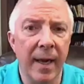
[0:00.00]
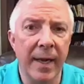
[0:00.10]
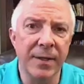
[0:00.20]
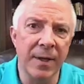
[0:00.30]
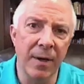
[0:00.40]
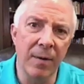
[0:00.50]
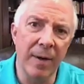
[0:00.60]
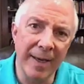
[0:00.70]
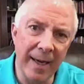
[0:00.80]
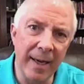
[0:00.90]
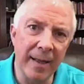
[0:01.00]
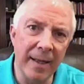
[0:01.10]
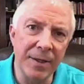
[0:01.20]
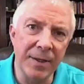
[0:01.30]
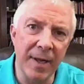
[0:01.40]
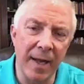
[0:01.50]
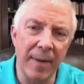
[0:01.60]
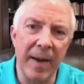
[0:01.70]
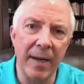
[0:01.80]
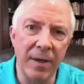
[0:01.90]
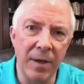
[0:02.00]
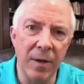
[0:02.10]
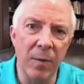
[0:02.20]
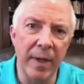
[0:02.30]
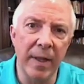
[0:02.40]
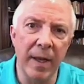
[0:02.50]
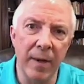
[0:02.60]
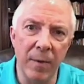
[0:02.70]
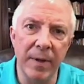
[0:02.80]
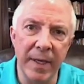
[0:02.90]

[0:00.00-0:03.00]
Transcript: And so, again, this is not about you when